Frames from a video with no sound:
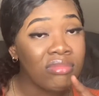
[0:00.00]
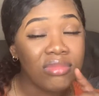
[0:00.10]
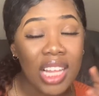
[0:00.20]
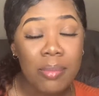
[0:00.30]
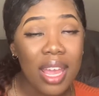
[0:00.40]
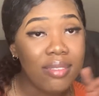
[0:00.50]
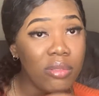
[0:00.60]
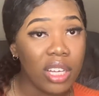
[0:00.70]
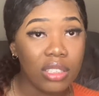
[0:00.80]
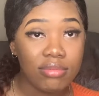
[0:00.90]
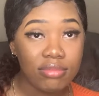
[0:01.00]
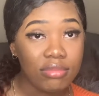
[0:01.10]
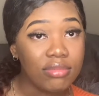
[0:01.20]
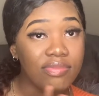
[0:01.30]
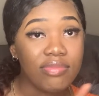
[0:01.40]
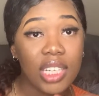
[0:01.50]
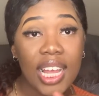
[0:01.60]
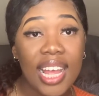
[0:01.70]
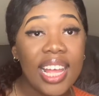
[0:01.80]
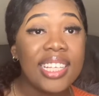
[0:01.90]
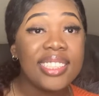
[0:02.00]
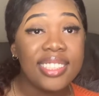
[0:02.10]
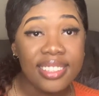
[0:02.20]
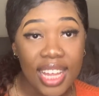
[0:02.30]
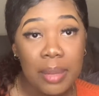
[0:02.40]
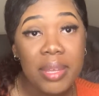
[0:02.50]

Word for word: they be everywhere. They